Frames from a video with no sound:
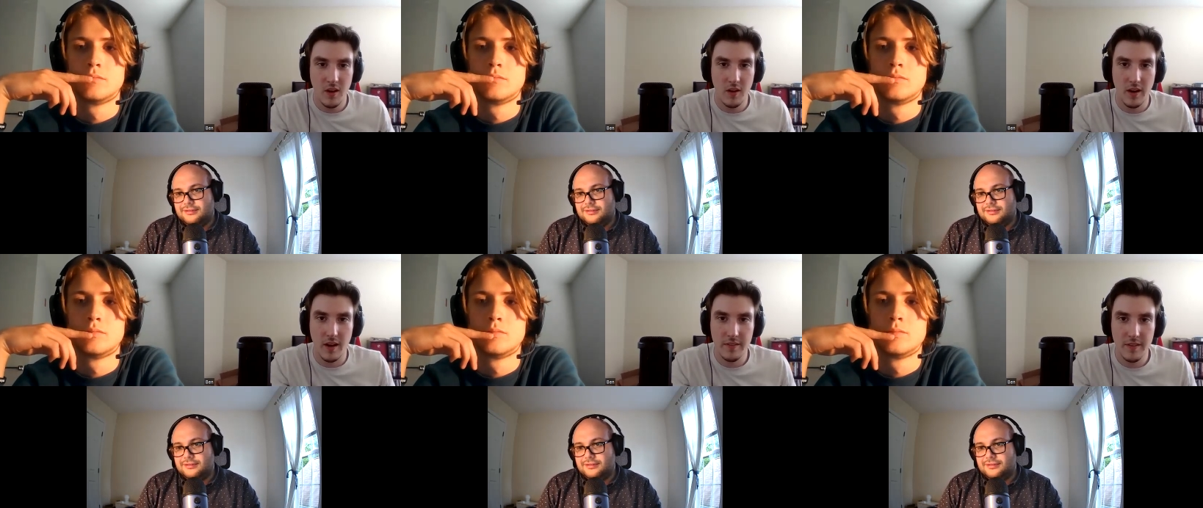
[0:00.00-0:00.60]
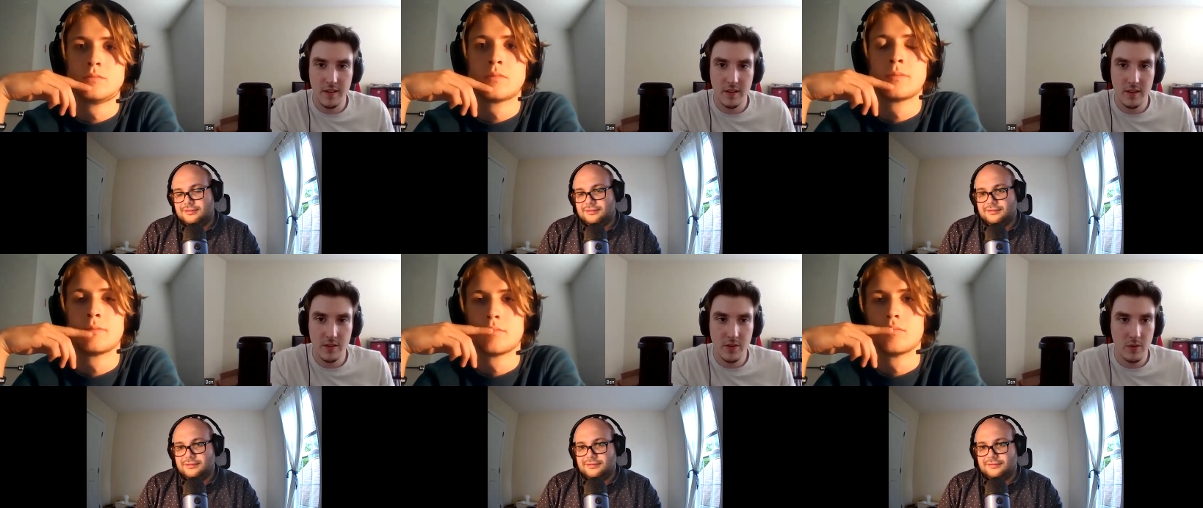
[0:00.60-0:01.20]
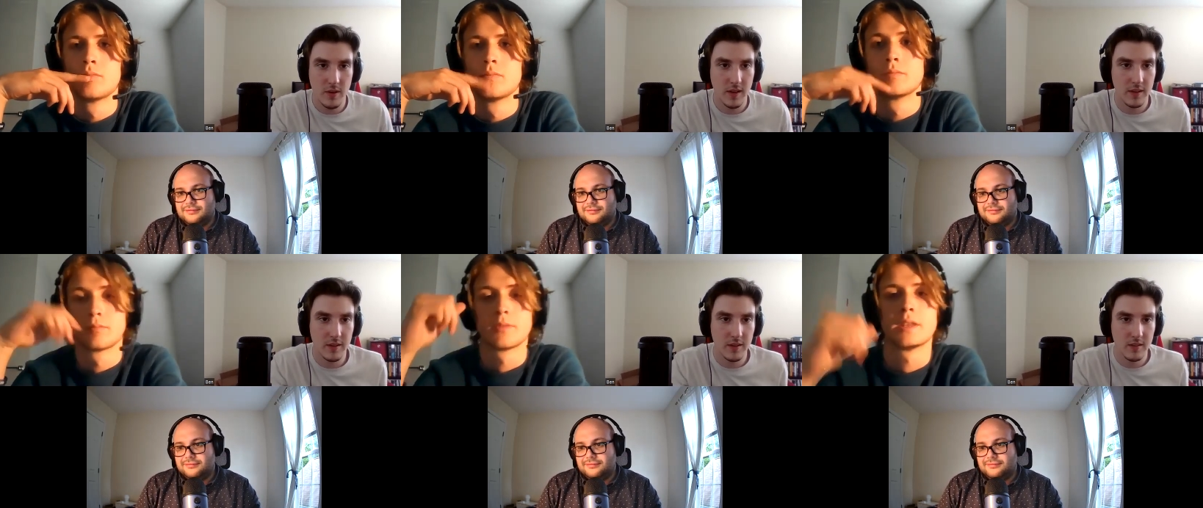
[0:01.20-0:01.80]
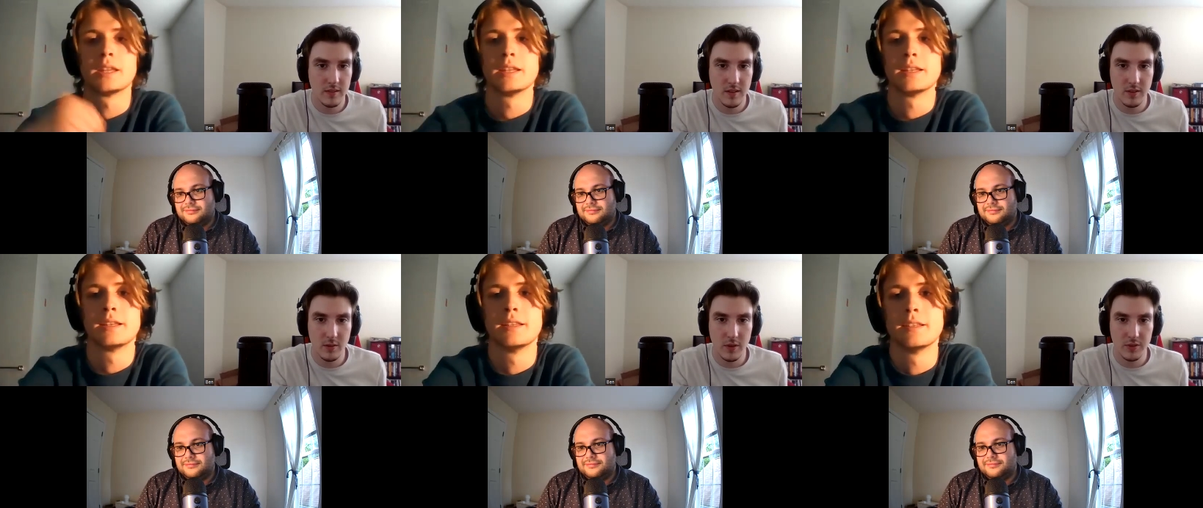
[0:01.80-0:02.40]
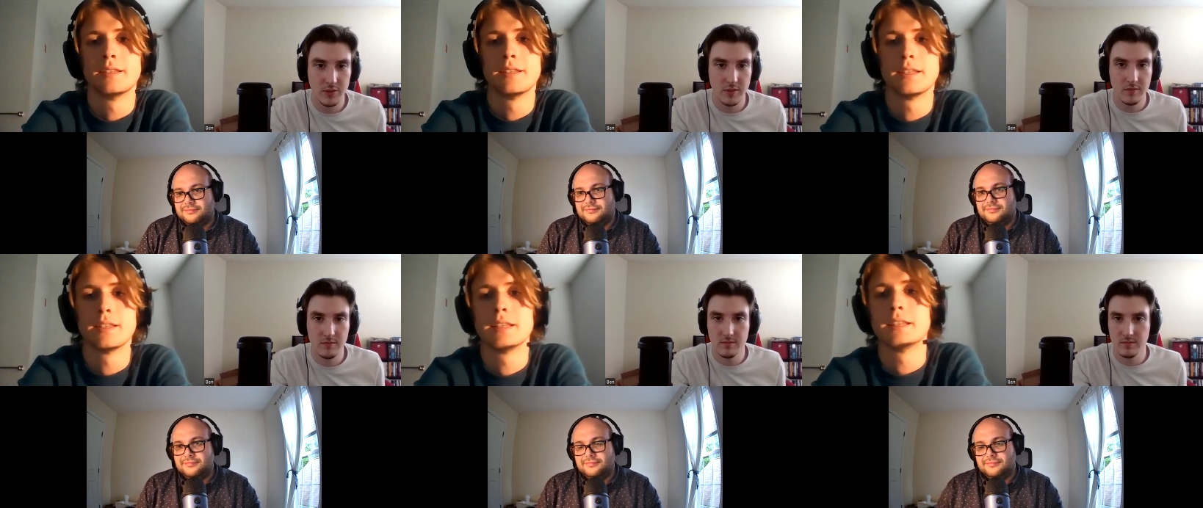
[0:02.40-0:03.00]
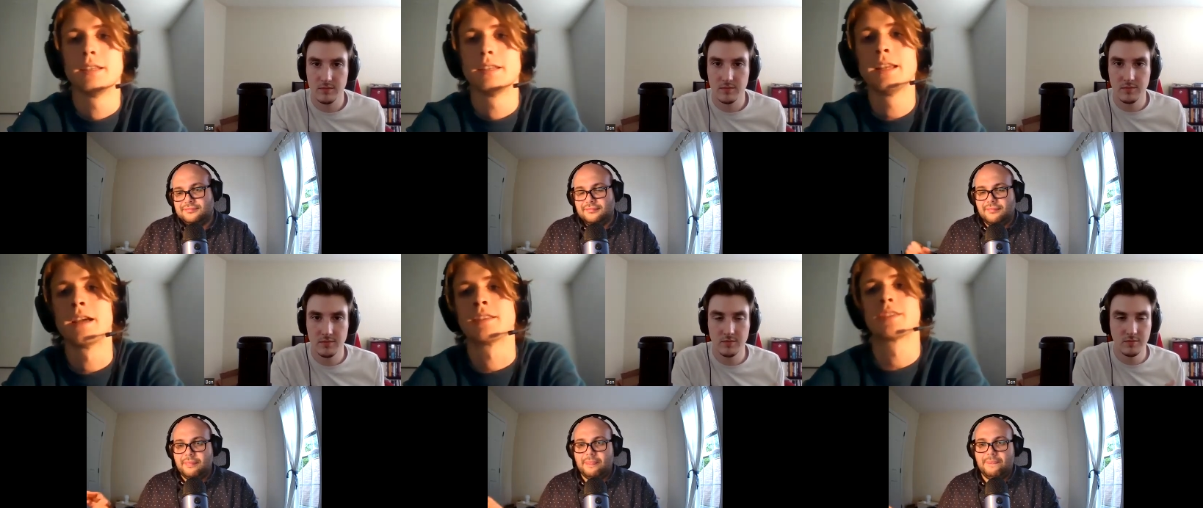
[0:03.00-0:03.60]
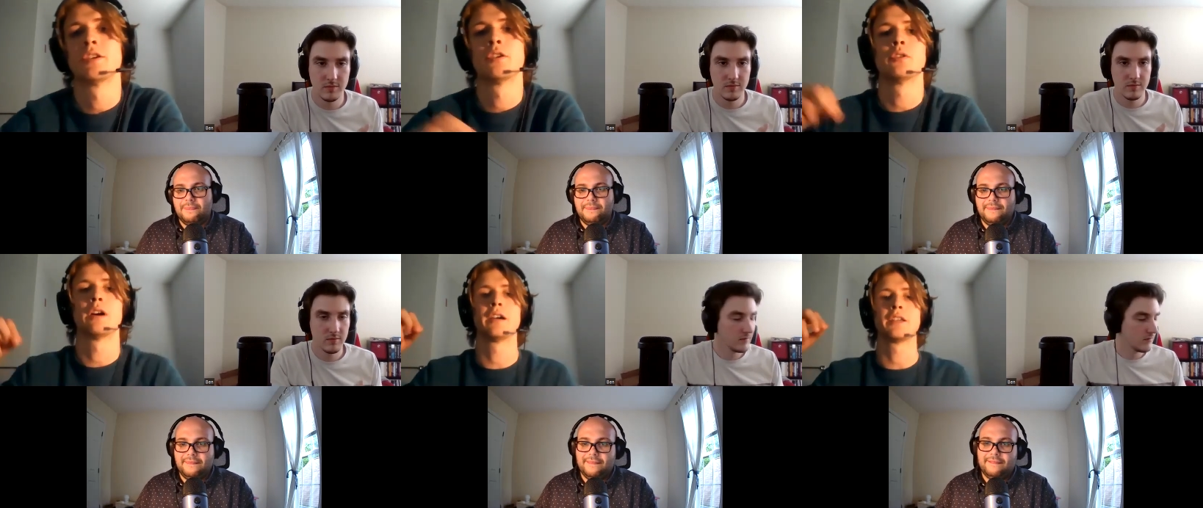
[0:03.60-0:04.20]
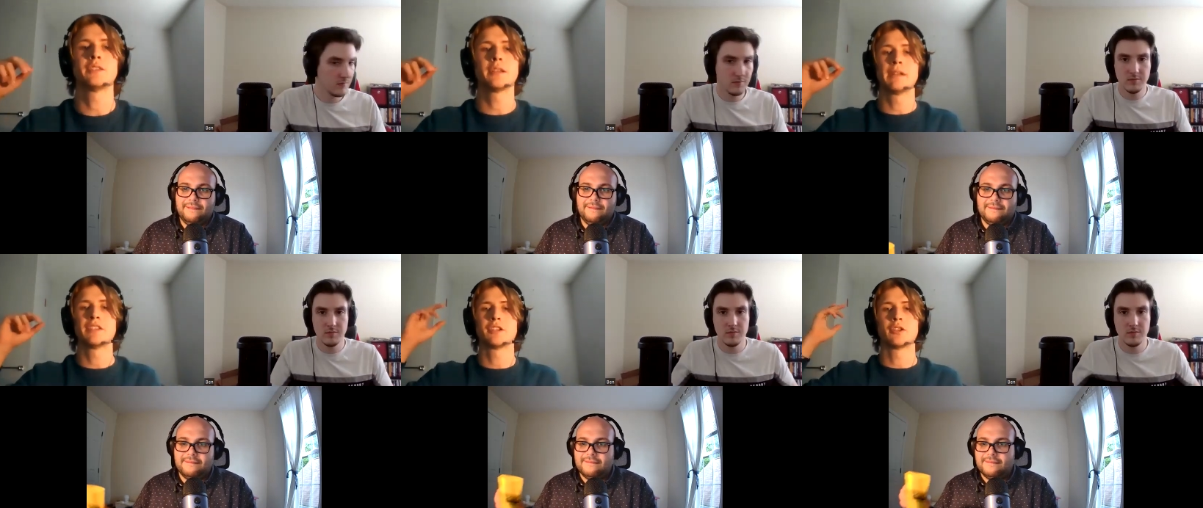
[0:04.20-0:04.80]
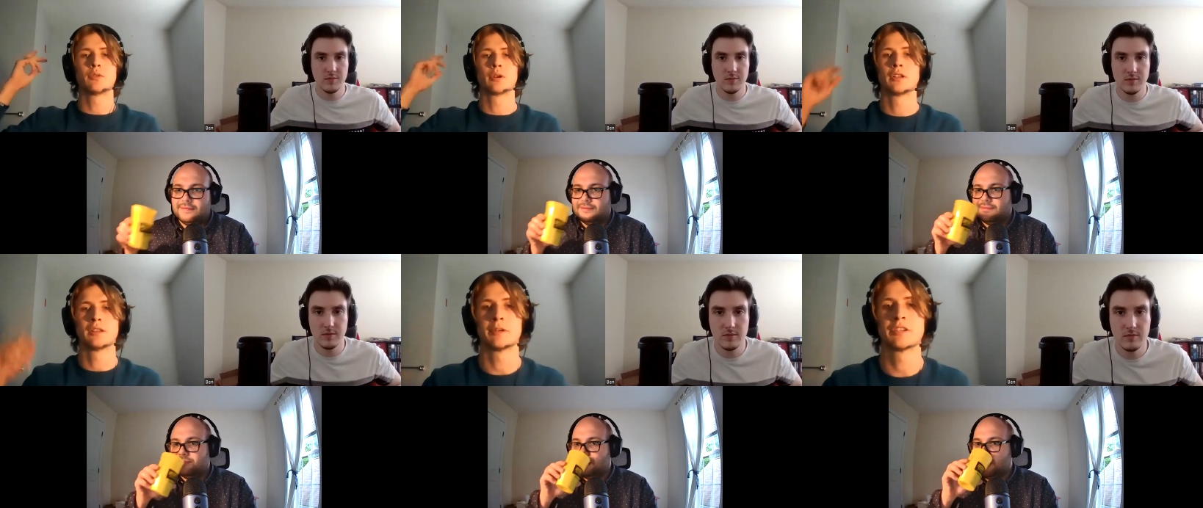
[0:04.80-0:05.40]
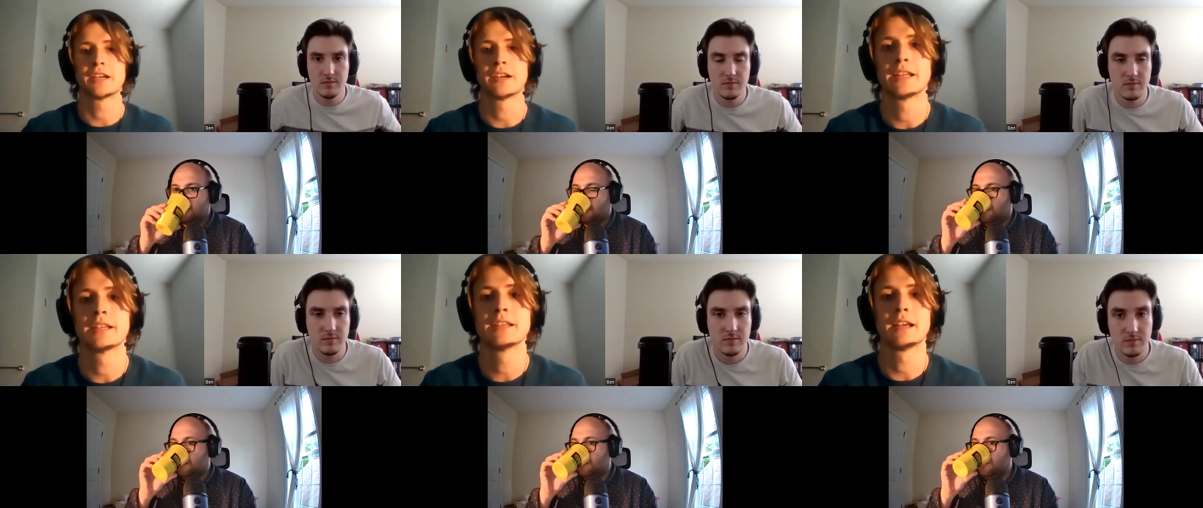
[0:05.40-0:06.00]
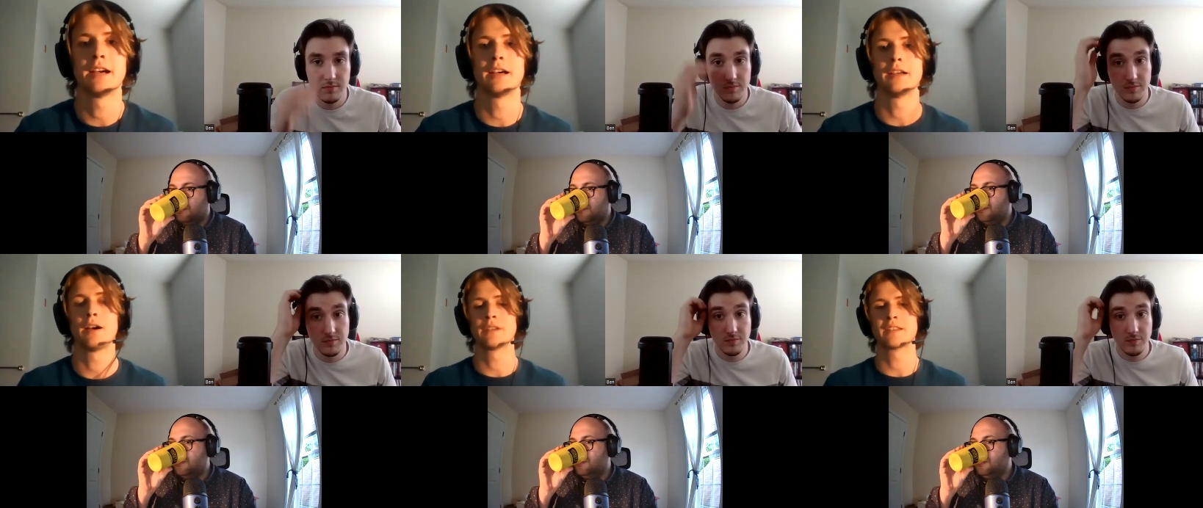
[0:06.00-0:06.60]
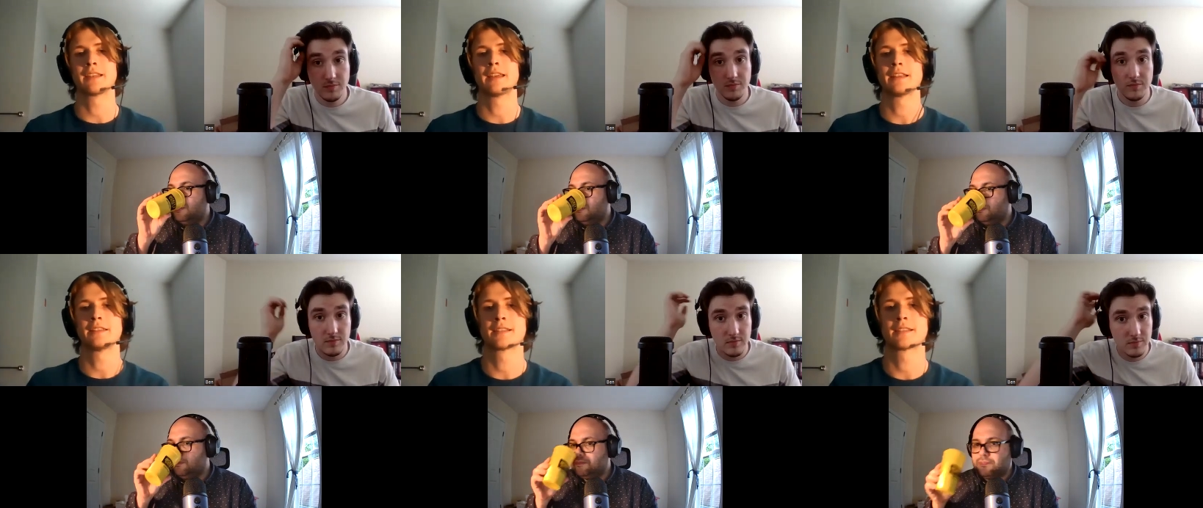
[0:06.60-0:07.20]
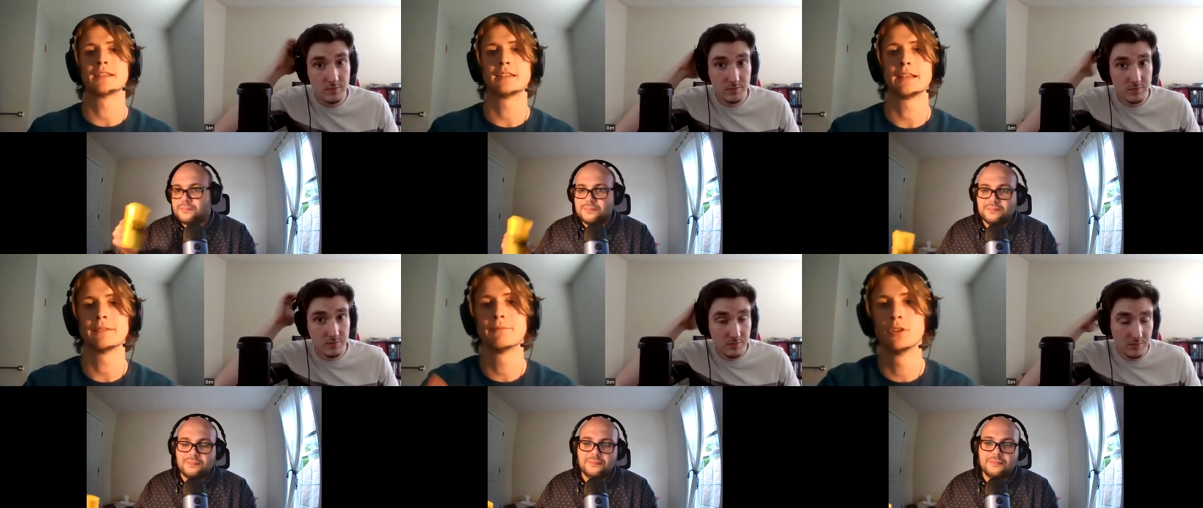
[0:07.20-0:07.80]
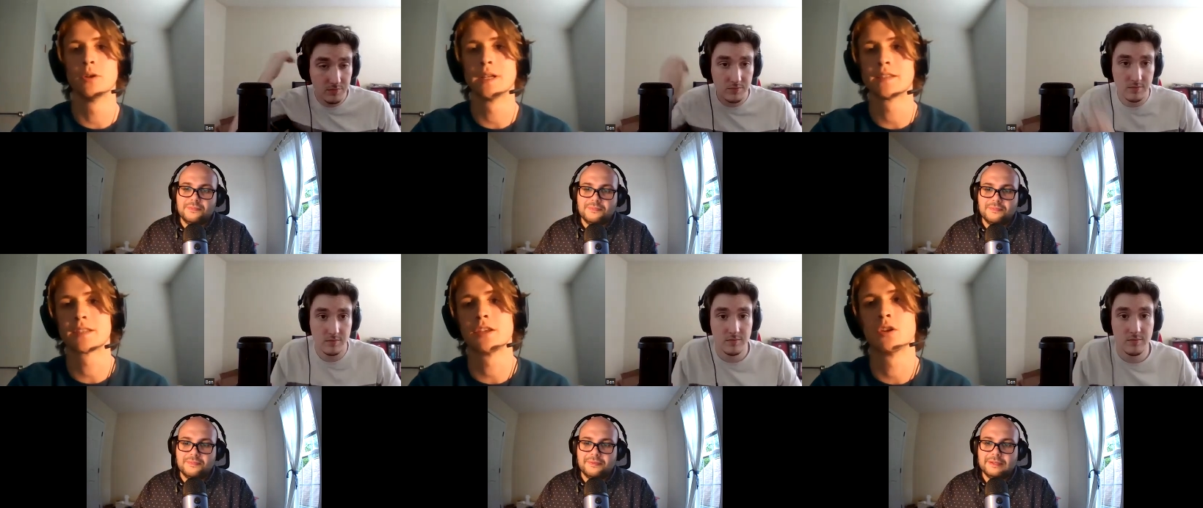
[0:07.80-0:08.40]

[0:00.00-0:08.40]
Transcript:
Speaker 1: All right. I think uh, Noah had a, uh, another question.
Speaker 2: Yeah. So uh, you did mention you were a libertarian. Uh, obviously, that doesn't influence